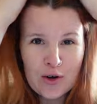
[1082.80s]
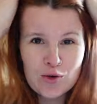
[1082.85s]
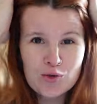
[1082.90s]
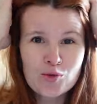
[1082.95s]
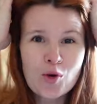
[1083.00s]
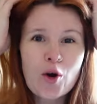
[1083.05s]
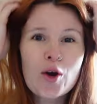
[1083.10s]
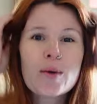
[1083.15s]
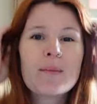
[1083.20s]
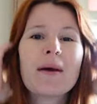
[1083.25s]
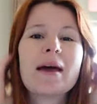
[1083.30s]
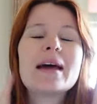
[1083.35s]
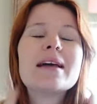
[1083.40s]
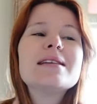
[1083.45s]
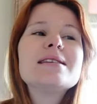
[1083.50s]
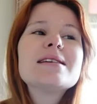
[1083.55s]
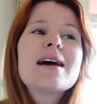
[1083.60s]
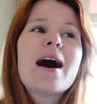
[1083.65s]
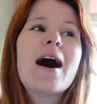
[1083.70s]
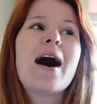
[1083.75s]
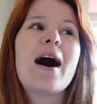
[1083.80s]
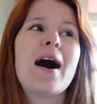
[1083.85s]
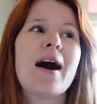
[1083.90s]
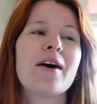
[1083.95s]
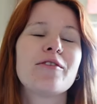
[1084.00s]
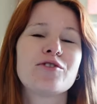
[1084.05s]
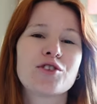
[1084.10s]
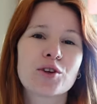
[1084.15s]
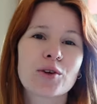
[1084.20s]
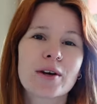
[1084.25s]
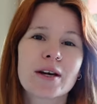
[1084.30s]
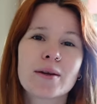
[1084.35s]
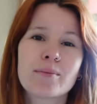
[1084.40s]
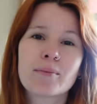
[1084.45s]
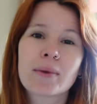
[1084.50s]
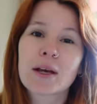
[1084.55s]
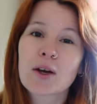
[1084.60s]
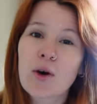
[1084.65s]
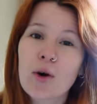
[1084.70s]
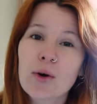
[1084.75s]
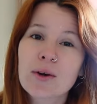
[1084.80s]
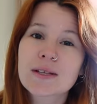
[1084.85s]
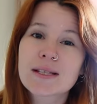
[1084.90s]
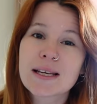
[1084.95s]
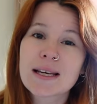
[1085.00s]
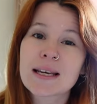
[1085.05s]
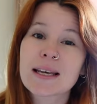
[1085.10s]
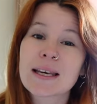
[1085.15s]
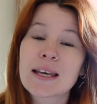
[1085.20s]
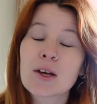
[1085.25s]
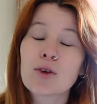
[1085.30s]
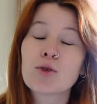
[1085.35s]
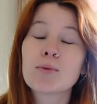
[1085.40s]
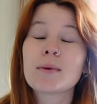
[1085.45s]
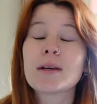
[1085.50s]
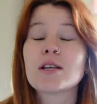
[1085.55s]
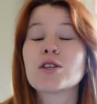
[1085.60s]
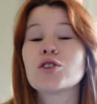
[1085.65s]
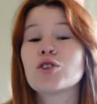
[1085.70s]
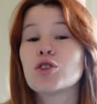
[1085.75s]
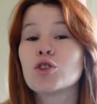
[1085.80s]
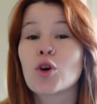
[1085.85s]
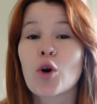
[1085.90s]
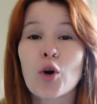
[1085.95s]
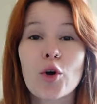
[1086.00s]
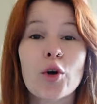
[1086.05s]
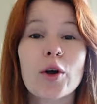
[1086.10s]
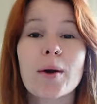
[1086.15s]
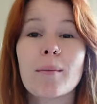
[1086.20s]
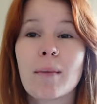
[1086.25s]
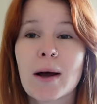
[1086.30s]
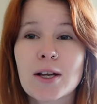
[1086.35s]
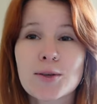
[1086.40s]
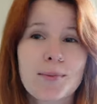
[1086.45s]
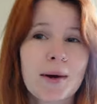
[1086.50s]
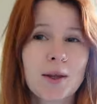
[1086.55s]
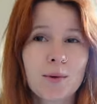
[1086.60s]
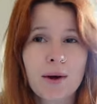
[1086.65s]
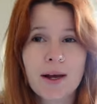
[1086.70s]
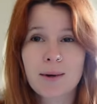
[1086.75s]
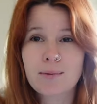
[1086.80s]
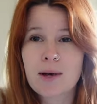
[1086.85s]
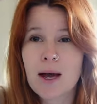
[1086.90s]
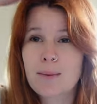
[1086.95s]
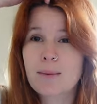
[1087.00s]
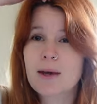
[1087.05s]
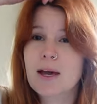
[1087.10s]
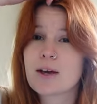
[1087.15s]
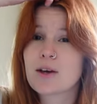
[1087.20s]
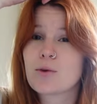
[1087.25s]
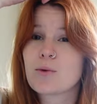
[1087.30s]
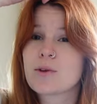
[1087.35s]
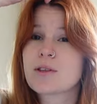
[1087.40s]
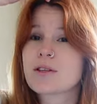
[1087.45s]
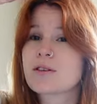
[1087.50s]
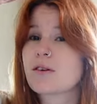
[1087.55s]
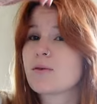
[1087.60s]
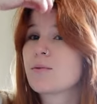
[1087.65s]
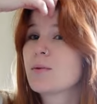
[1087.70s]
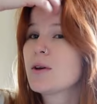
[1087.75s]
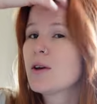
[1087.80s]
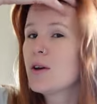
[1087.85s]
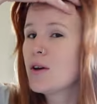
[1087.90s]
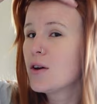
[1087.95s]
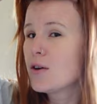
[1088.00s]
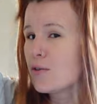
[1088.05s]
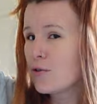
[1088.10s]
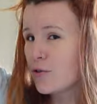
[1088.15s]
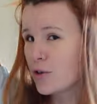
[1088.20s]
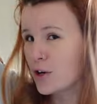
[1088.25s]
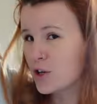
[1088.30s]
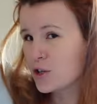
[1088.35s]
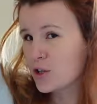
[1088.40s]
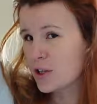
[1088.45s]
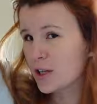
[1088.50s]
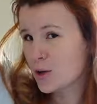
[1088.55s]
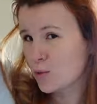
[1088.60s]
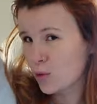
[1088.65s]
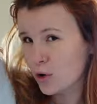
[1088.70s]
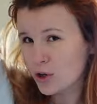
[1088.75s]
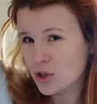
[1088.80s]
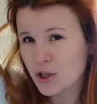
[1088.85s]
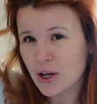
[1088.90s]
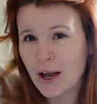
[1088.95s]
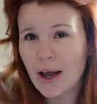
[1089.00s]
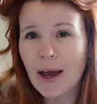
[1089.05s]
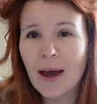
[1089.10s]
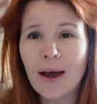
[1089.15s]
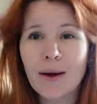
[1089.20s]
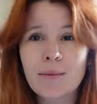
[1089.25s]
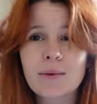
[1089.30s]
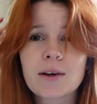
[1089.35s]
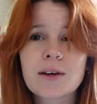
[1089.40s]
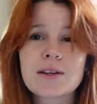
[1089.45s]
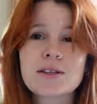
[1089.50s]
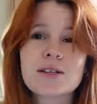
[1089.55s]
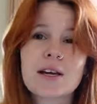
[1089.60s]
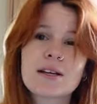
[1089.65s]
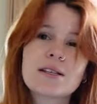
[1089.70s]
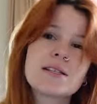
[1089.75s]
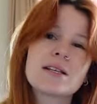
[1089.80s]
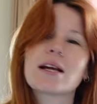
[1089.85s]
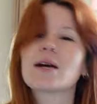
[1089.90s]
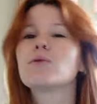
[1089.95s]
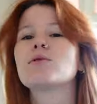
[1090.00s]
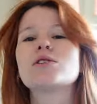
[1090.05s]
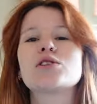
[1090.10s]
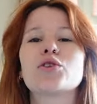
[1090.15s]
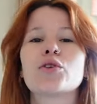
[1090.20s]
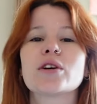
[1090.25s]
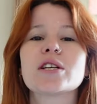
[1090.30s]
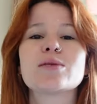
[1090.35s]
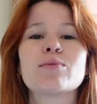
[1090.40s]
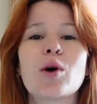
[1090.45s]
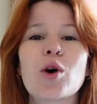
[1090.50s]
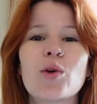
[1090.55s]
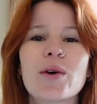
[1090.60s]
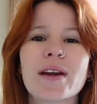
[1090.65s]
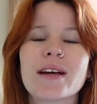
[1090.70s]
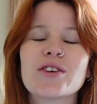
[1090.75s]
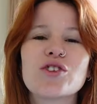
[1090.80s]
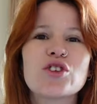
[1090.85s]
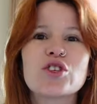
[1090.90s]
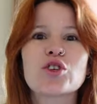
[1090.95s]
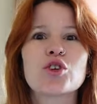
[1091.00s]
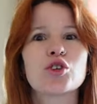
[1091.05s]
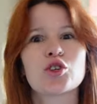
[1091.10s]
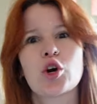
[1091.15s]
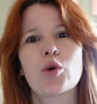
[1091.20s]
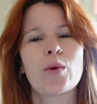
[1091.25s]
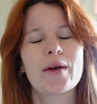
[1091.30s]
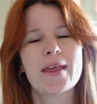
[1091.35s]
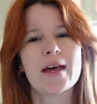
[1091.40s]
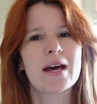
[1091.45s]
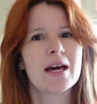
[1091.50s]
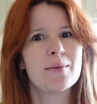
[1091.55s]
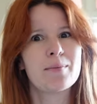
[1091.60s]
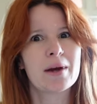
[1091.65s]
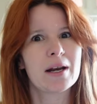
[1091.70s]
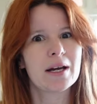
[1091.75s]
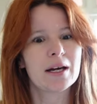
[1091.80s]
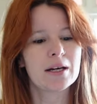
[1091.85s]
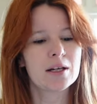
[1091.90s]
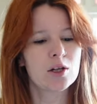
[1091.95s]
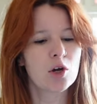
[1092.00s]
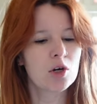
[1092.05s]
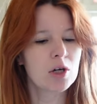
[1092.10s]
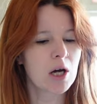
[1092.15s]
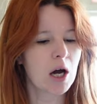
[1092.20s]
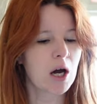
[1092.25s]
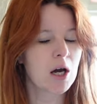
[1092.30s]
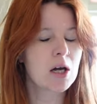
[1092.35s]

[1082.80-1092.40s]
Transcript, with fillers: romance after it because it killed me so much. By the way, I'm coming at you with some freshly washed hair because yesterday it was a grease ball and I just could not wear that headband any longer.